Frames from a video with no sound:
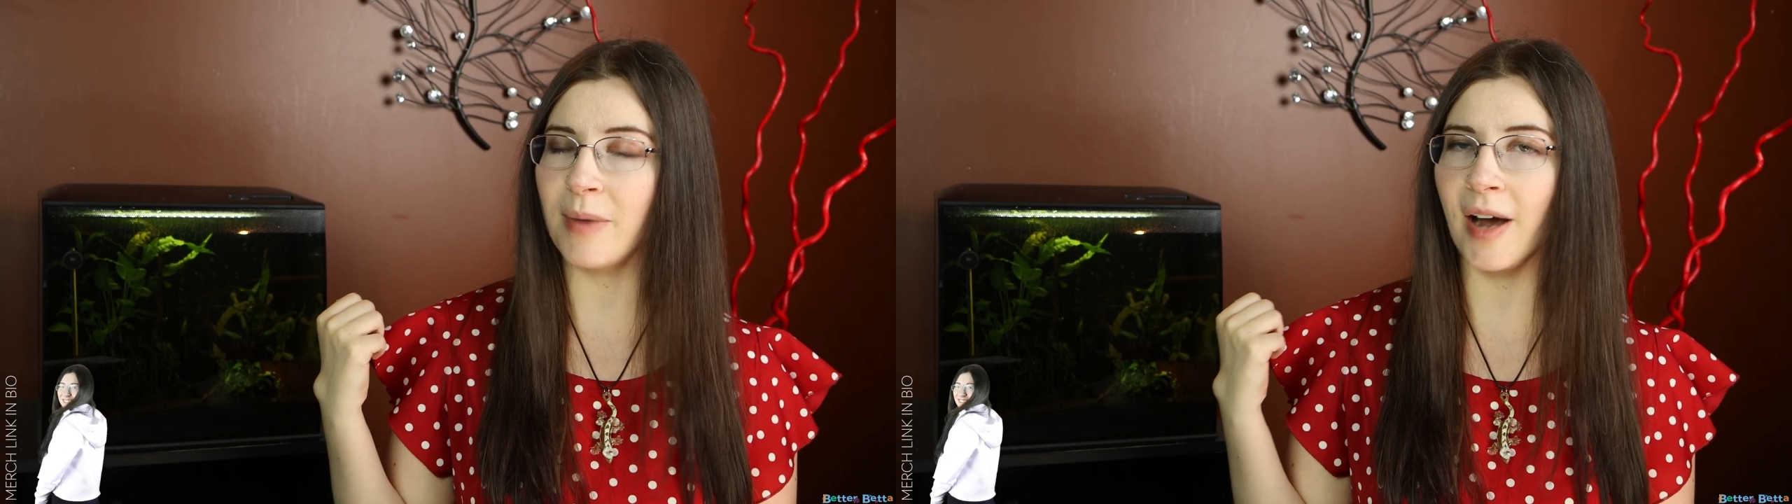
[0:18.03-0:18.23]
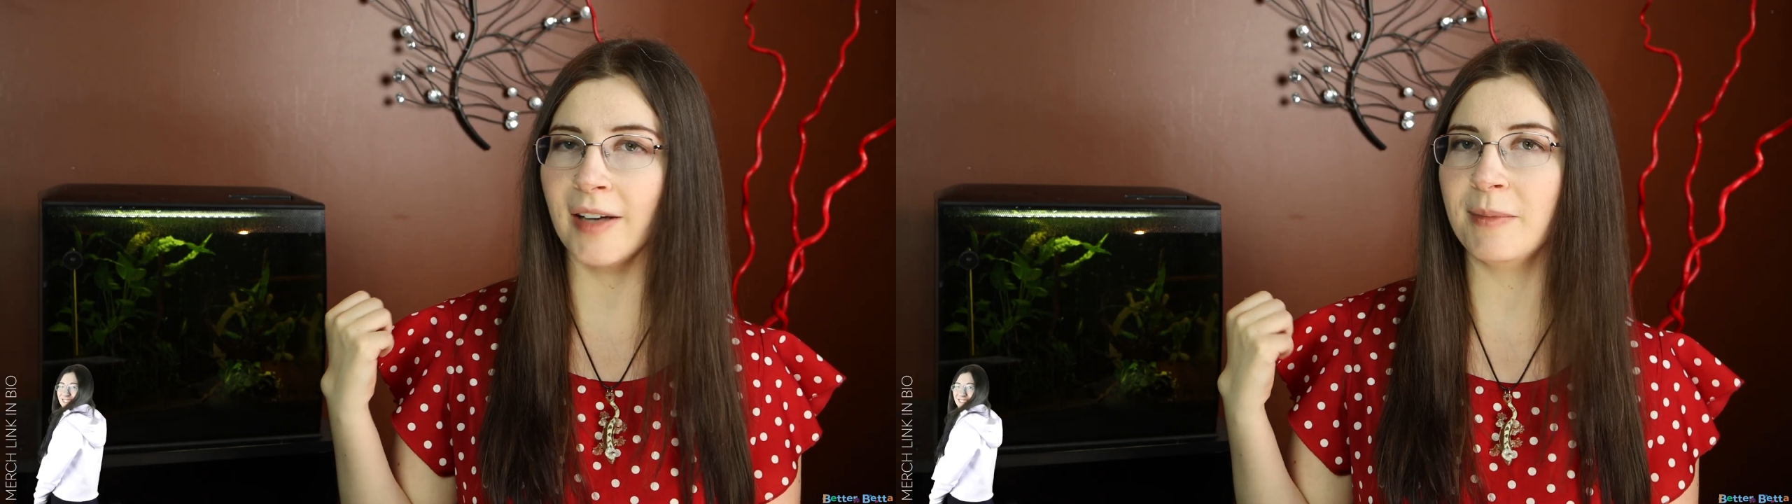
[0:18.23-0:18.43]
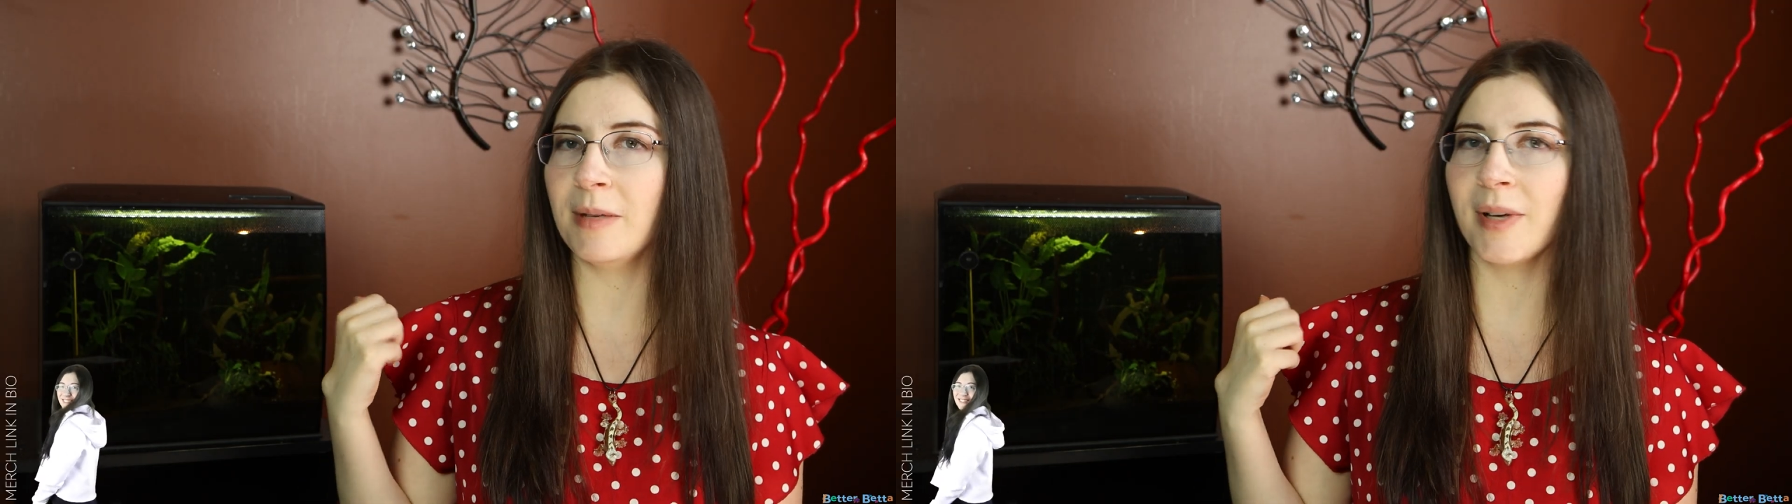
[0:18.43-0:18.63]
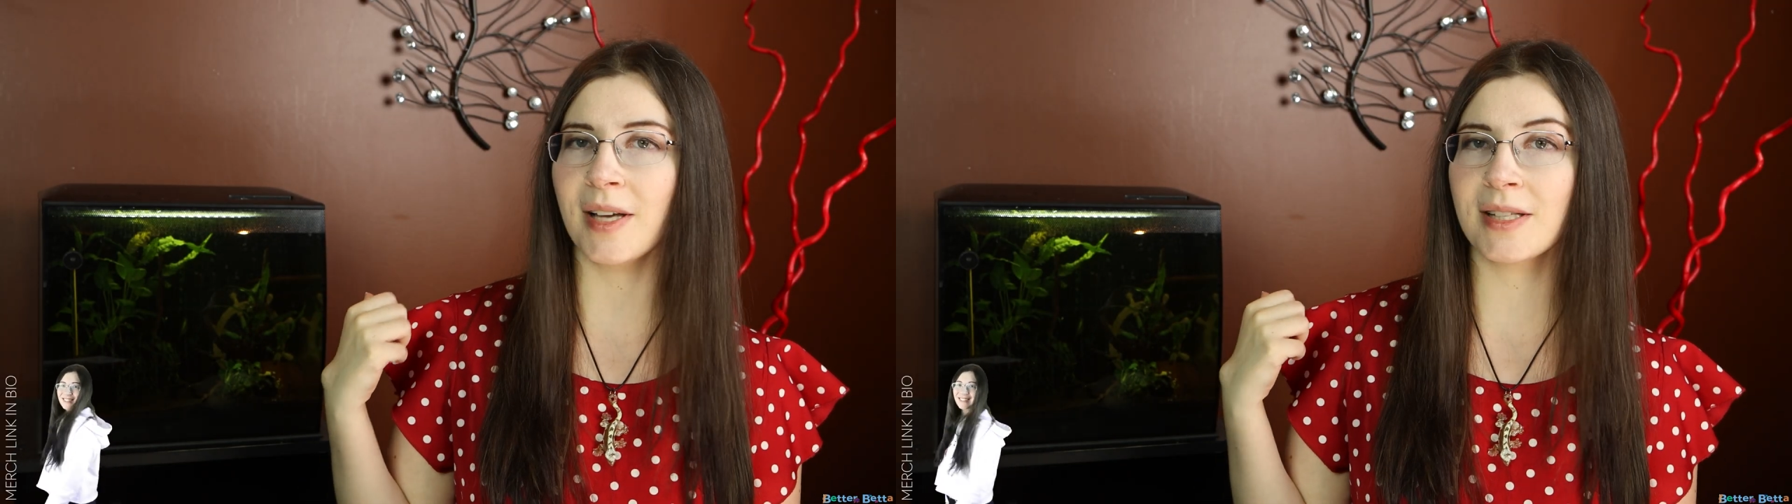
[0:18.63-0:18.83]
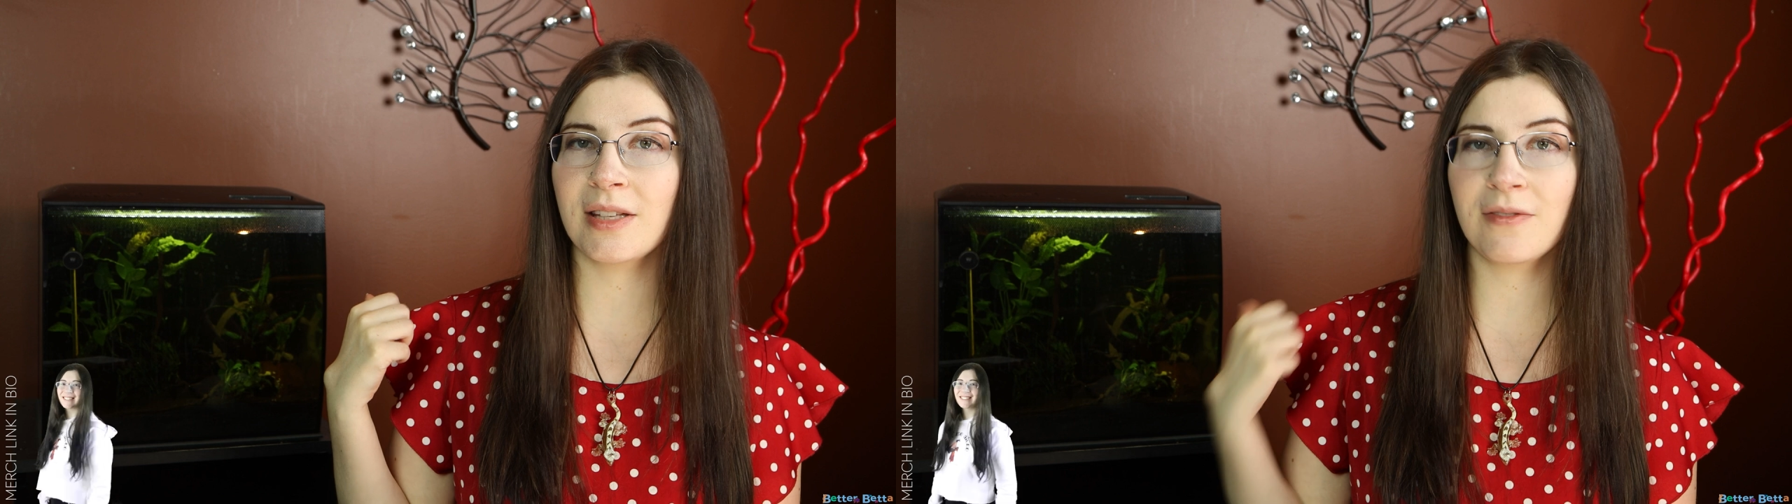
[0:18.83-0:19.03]
behind me
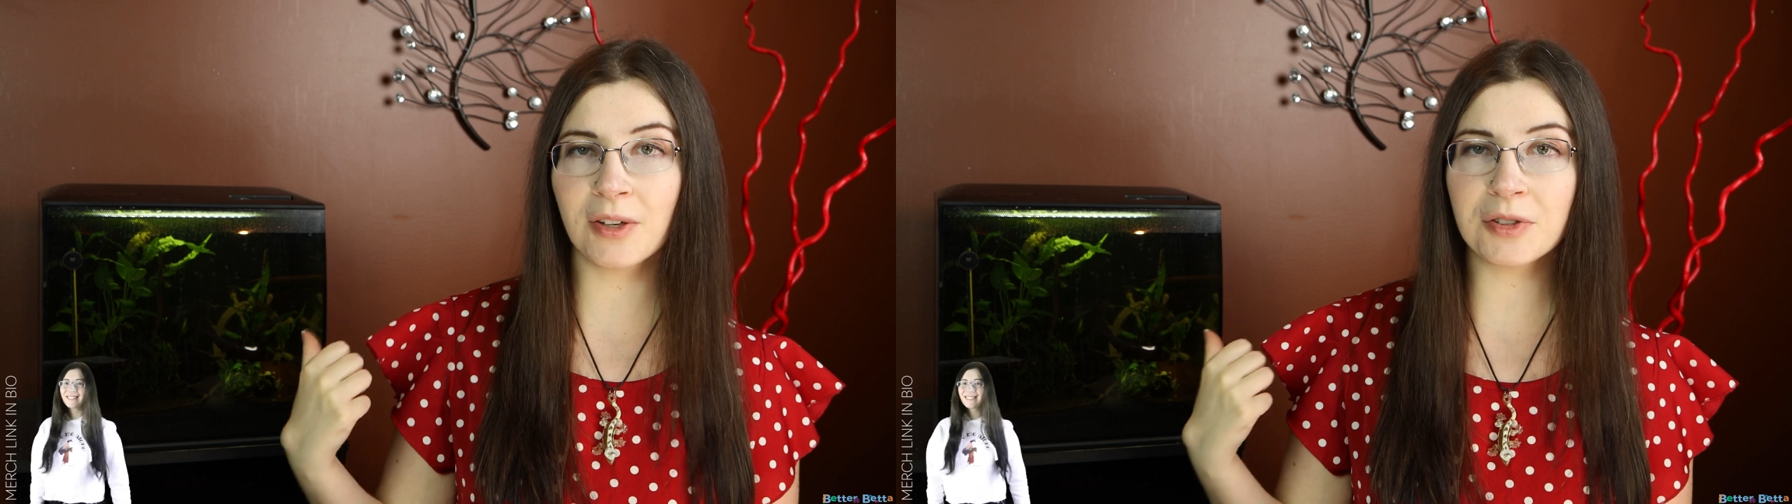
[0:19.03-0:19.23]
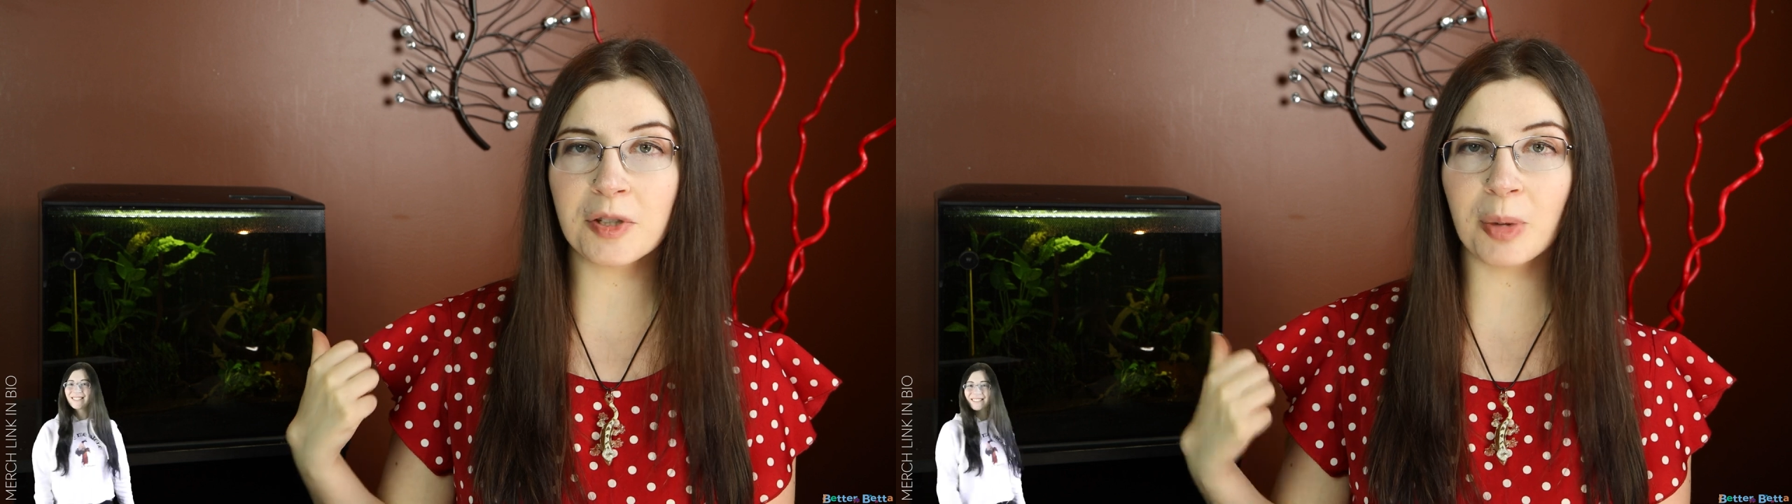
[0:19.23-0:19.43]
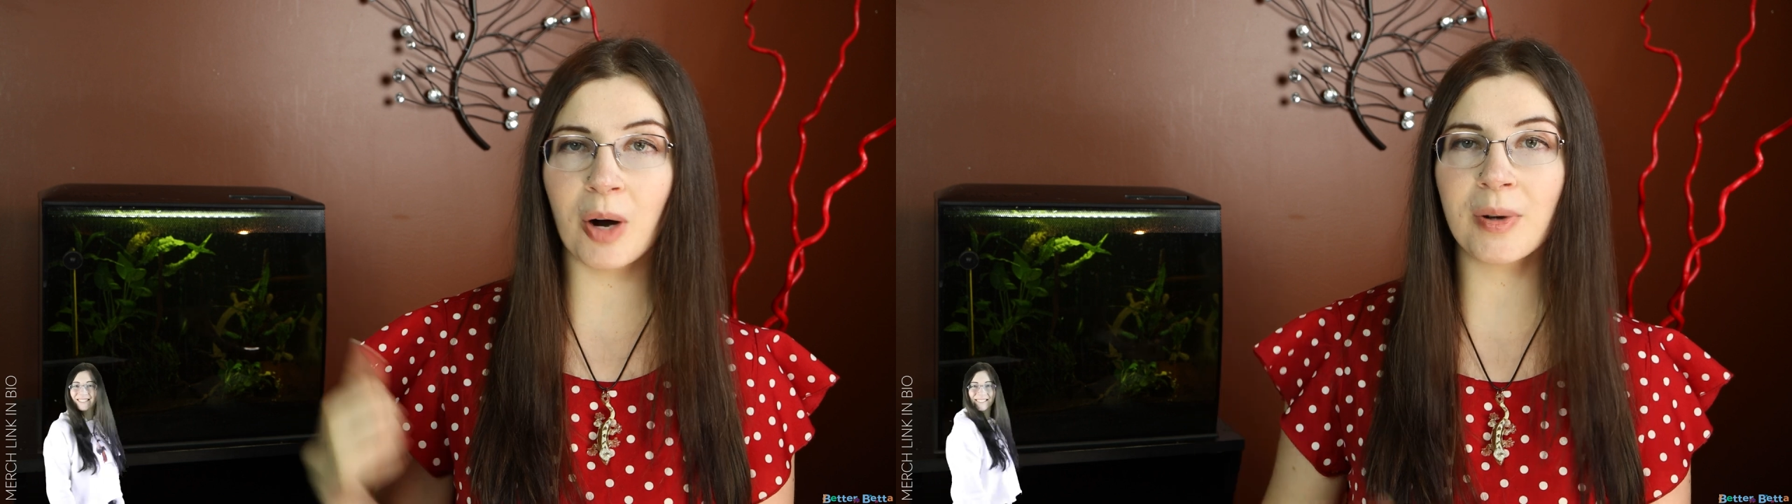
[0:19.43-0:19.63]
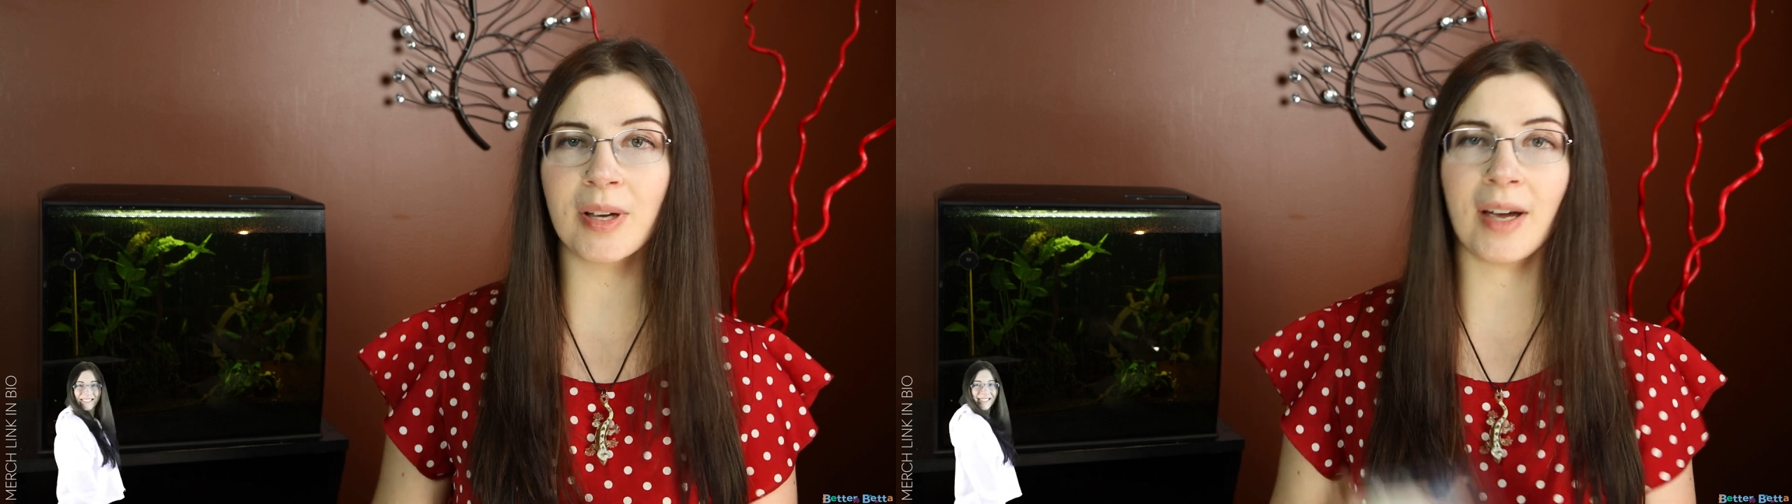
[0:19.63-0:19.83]
because the filter broke